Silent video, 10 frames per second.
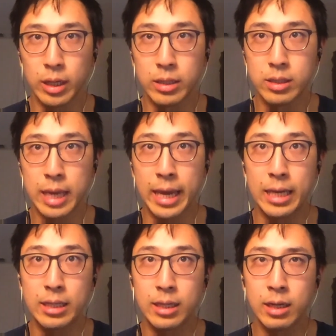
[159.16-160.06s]

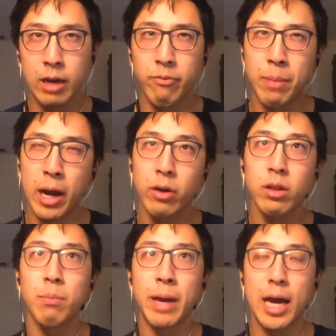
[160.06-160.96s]
a kind of
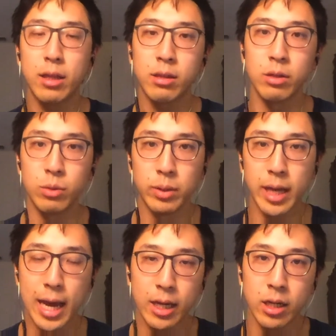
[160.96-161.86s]
parallel path to doing
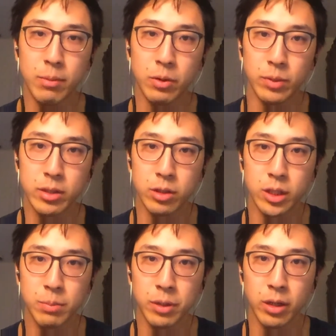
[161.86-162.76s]
academic
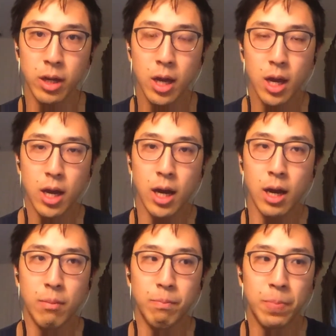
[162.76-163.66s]
research, but
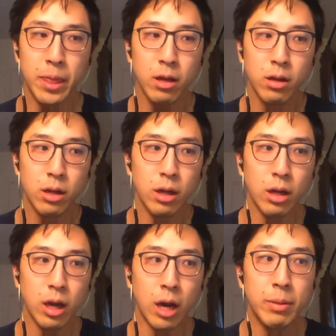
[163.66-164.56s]
Avi
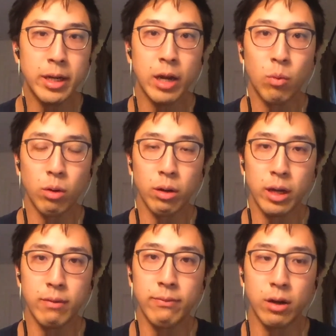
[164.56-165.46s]
and I were
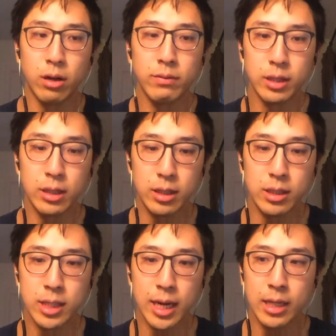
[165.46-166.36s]
involved in these
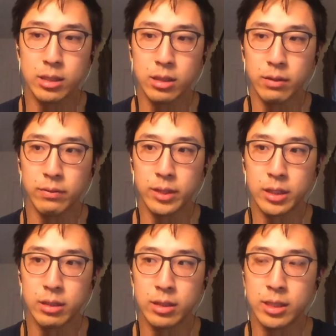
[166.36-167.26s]
kinds of
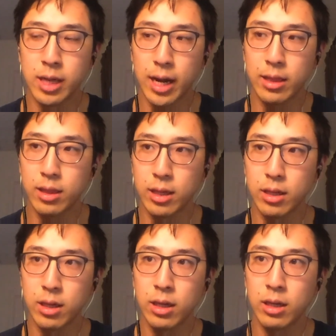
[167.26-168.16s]
design
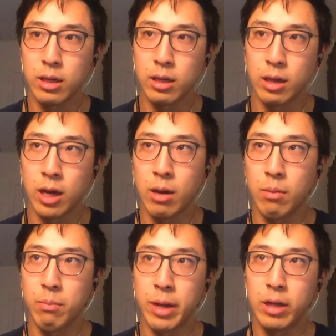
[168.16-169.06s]
thinking,
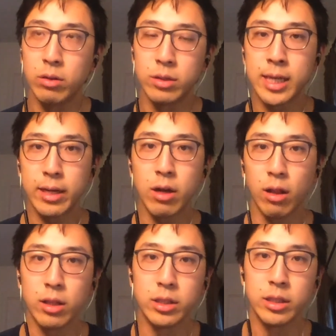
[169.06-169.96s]
medical
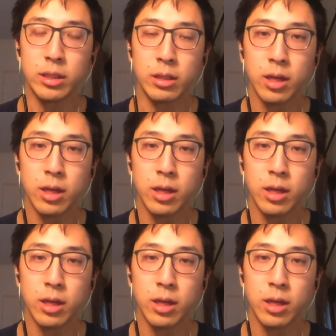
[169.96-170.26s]
technology